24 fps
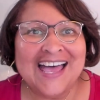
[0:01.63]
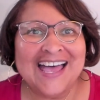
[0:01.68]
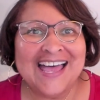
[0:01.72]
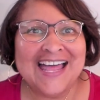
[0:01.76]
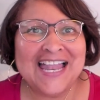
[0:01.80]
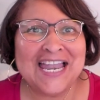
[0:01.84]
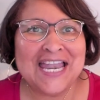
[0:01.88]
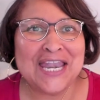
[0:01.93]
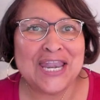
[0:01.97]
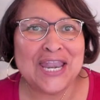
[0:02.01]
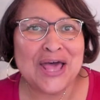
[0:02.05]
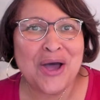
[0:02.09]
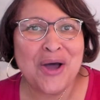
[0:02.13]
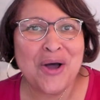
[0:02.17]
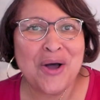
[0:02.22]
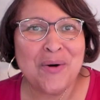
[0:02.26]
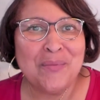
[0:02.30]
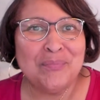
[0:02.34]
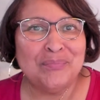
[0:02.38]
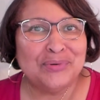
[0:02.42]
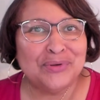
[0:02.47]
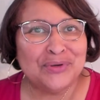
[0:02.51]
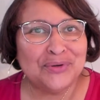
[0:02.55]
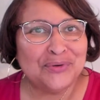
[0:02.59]

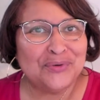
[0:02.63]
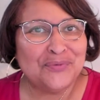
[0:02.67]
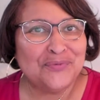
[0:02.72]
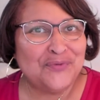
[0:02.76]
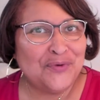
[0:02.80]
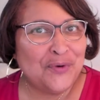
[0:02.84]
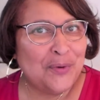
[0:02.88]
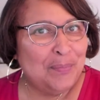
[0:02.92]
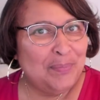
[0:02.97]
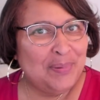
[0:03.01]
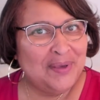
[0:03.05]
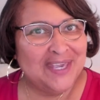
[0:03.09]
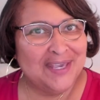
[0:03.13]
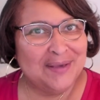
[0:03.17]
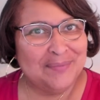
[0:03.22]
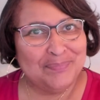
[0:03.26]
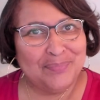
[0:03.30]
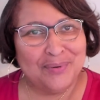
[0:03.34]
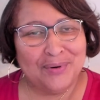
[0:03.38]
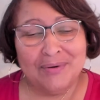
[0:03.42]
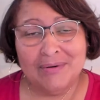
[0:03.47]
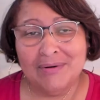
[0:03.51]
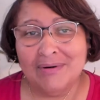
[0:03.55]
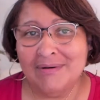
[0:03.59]
Hello, beautiful
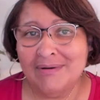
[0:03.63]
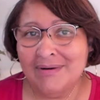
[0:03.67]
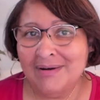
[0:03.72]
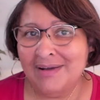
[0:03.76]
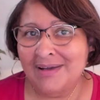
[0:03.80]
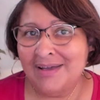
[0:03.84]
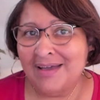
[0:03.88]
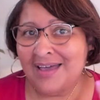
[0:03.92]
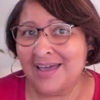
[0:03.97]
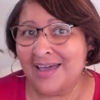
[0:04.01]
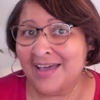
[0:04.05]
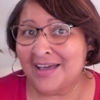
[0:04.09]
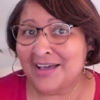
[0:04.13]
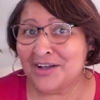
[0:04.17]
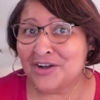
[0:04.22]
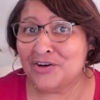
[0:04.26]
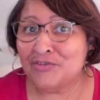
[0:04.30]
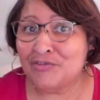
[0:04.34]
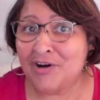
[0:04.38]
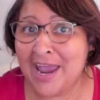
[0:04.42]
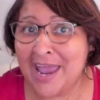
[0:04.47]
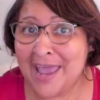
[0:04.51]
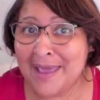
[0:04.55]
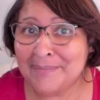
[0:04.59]
people.
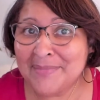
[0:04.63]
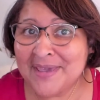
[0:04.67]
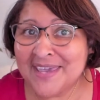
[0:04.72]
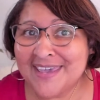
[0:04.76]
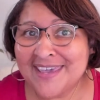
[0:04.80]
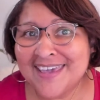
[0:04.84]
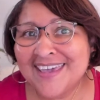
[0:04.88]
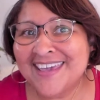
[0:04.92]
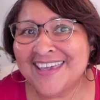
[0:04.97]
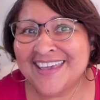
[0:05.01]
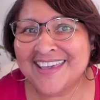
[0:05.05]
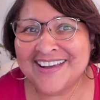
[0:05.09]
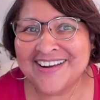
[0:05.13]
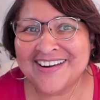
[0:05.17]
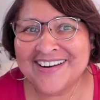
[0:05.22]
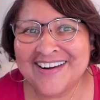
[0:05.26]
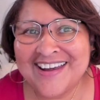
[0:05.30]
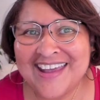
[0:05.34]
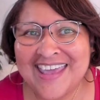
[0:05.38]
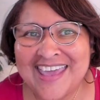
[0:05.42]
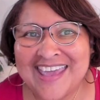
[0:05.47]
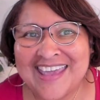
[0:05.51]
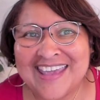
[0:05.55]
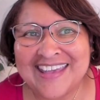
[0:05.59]
Grammy
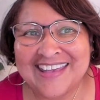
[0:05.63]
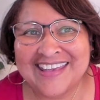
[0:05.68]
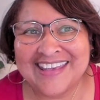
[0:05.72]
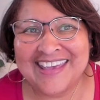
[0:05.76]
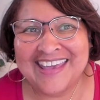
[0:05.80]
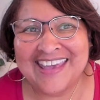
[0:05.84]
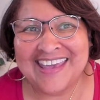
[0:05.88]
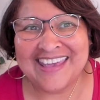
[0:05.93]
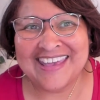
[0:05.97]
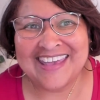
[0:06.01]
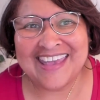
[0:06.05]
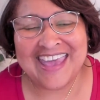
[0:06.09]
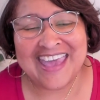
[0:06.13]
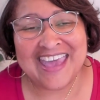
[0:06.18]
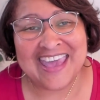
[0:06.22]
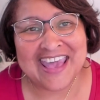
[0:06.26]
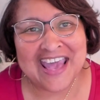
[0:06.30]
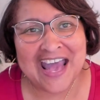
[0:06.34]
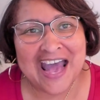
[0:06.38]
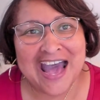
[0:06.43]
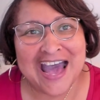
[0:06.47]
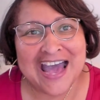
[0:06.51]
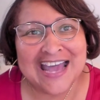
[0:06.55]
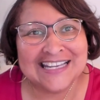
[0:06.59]
here,
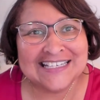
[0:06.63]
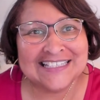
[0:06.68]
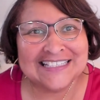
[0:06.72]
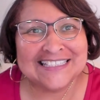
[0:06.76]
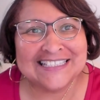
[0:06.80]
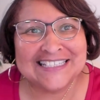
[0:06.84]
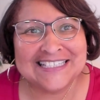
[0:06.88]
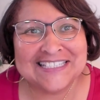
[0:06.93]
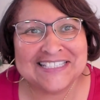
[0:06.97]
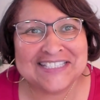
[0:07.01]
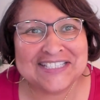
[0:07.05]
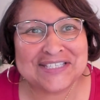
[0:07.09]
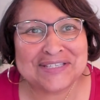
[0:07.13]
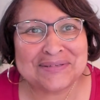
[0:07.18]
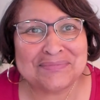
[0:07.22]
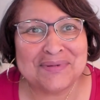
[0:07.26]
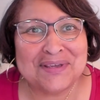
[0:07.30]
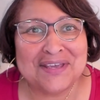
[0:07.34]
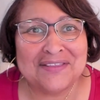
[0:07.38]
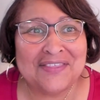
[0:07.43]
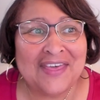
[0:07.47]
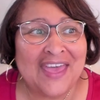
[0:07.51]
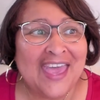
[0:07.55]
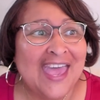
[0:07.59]
aka Ileane
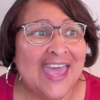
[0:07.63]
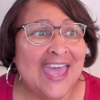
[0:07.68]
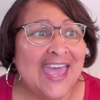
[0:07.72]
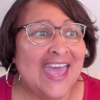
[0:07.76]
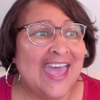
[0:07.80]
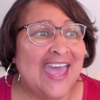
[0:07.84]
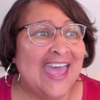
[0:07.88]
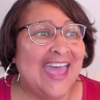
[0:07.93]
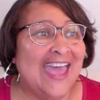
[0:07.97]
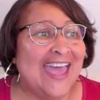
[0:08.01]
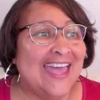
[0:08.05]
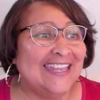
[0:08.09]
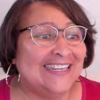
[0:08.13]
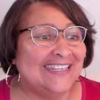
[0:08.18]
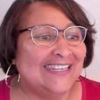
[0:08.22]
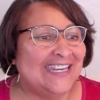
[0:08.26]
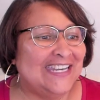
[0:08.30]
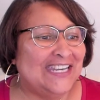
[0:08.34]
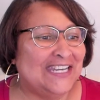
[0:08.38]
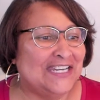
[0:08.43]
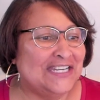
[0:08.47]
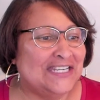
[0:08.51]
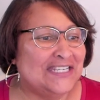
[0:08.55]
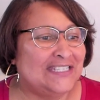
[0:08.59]
Smith. And
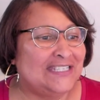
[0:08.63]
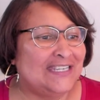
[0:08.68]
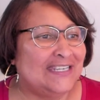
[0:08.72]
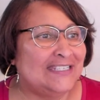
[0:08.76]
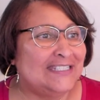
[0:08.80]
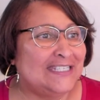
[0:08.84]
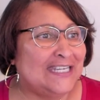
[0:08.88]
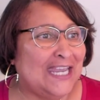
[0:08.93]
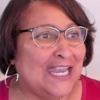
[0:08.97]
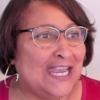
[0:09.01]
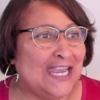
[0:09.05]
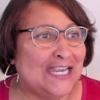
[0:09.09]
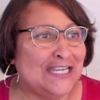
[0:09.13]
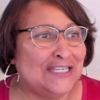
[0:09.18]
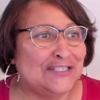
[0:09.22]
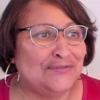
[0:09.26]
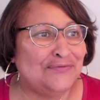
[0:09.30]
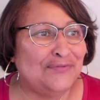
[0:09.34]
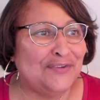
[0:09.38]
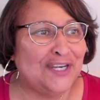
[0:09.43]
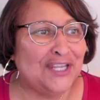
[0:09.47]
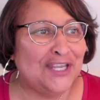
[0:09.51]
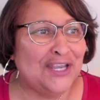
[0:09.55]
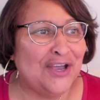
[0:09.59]
in
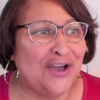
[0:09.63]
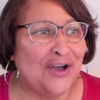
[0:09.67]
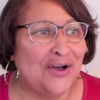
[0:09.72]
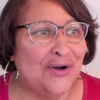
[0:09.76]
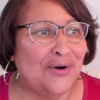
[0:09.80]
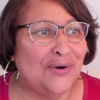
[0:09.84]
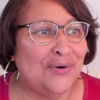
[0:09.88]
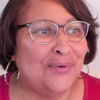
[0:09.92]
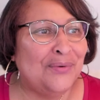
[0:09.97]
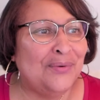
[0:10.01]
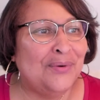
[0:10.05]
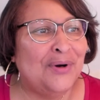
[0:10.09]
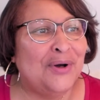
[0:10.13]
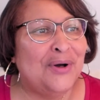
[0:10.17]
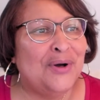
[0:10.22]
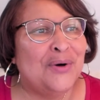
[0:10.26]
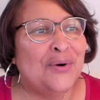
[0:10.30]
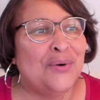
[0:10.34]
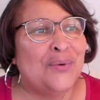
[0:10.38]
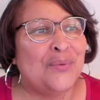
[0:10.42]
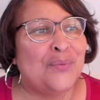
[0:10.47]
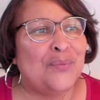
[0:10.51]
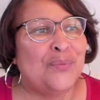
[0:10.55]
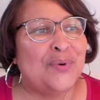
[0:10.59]
today's video,
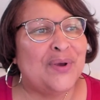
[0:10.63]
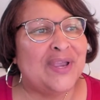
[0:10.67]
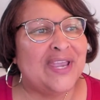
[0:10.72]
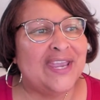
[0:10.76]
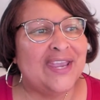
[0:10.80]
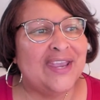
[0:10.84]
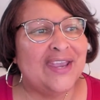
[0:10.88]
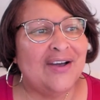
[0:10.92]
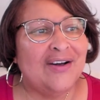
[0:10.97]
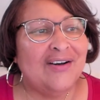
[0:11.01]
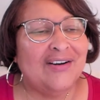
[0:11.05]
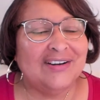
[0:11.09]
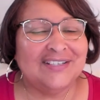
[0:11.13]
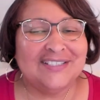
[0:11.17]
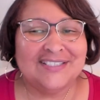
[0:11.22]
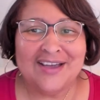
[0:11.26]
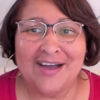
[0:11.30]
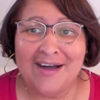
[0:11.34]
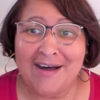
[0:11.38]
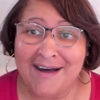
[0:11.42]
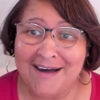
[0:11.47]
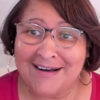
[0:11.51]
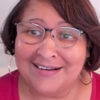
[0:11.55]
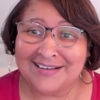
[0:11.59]
we are
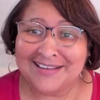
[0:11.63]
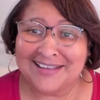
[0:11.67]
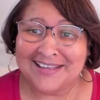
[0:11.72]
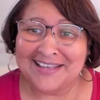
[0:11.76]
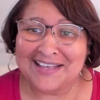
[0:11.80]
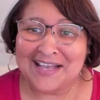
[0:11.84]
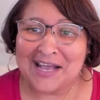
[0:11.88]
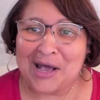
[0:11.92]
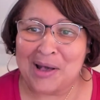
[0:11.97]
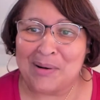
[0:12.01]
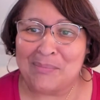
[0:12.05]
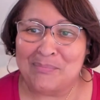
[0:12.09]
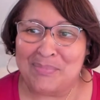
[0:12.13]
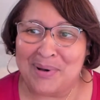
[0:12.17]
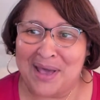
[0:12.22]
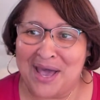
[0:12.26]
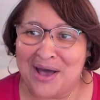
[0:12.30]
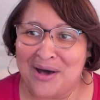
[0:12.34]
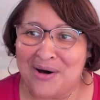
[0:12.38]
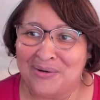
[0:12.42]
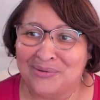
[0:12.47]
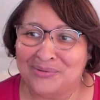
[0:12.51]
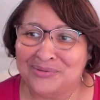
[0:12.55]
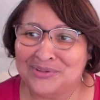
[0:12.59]
talking
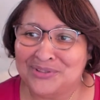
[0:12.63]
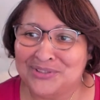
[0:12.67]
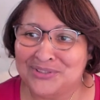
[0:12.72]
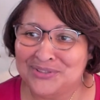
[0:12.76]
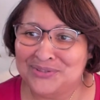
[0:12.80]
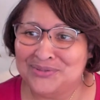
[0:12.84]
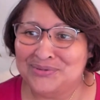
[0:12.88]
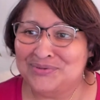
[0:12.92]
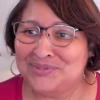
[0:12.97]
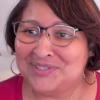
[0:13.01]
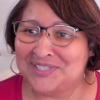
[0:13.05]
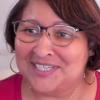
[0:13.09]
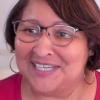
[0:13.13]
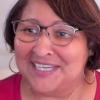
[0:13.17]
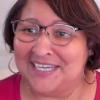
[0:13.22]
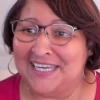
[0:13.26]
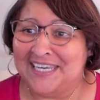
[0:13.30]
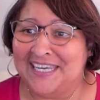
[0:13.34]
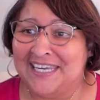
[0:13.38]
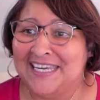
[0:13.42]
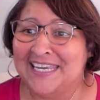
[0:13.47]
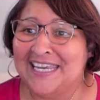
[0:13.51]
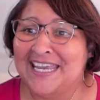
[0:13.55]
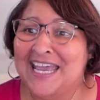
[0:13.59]
about
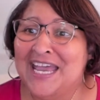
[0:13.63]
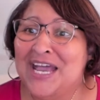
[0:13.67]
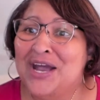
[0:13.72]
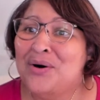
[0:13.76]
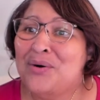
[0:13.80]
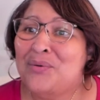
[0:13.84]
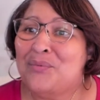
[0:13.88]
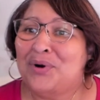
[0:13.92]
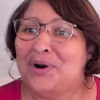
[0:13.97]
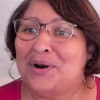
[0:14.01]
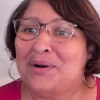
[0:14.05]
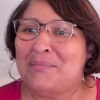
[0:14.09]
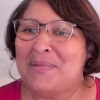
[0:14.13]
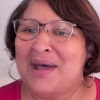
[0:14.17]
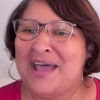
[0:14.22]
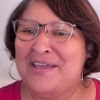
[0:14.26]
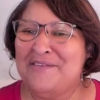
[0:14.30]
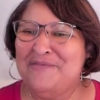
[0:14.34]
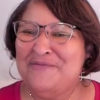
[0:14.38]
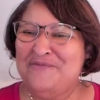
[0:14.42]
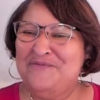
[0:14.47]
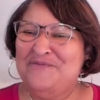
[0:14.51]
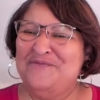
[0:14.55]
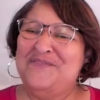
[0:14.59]
using one of
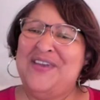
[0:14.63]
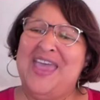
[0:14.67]
my